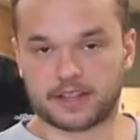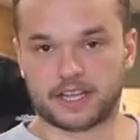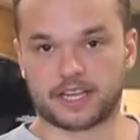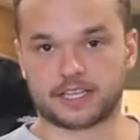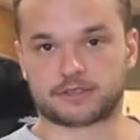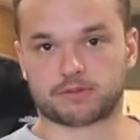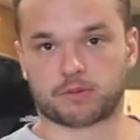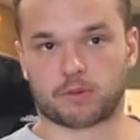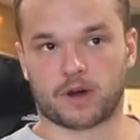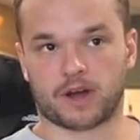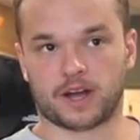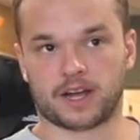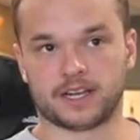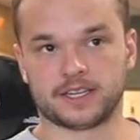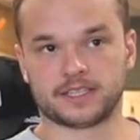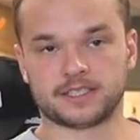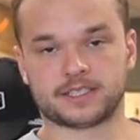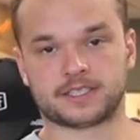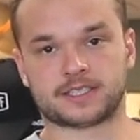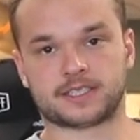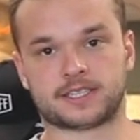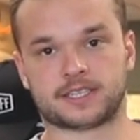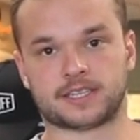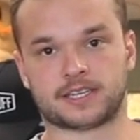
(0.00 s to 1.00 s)
This
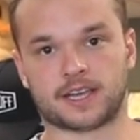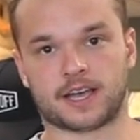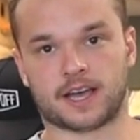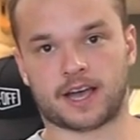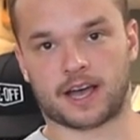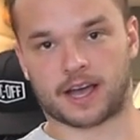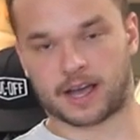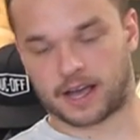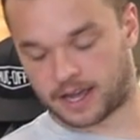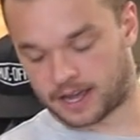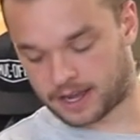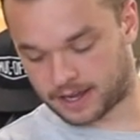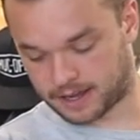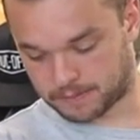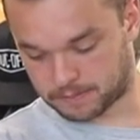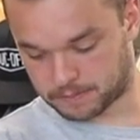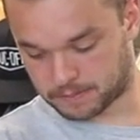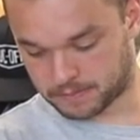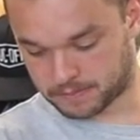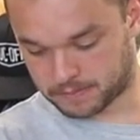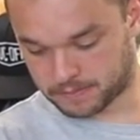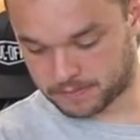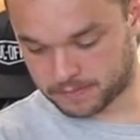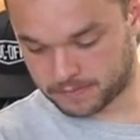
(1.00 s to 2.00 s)
was
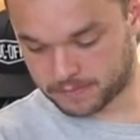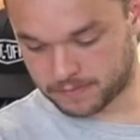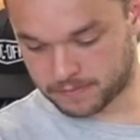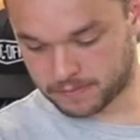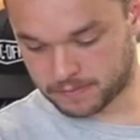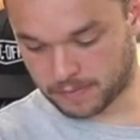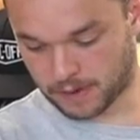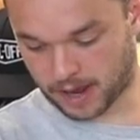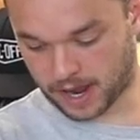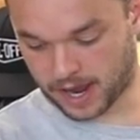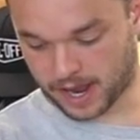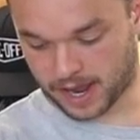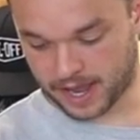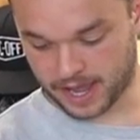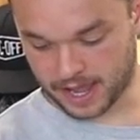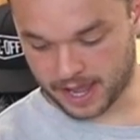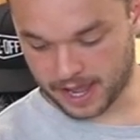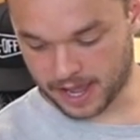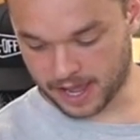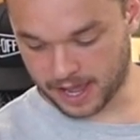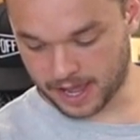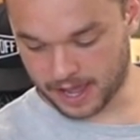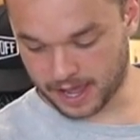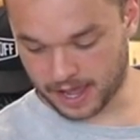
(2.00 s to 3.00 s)

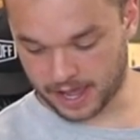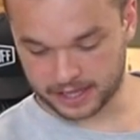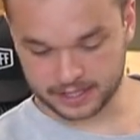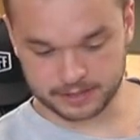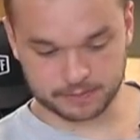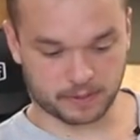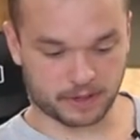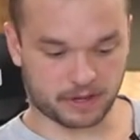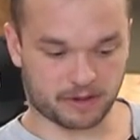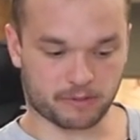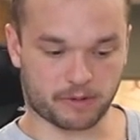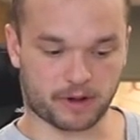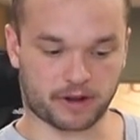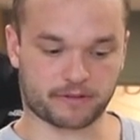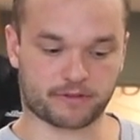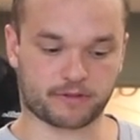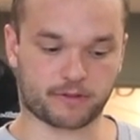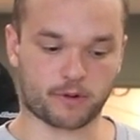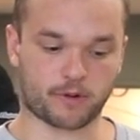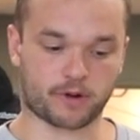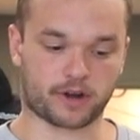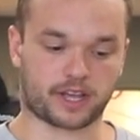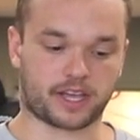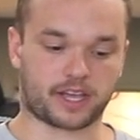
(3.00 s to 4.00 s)
my
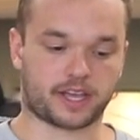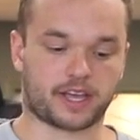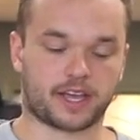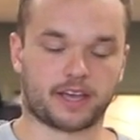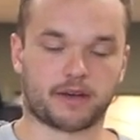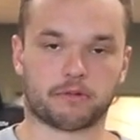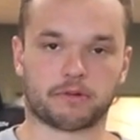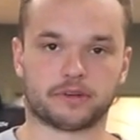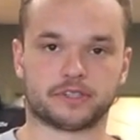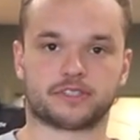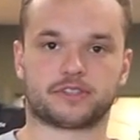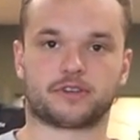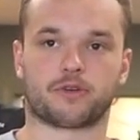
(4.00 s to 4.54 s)
SB140. It was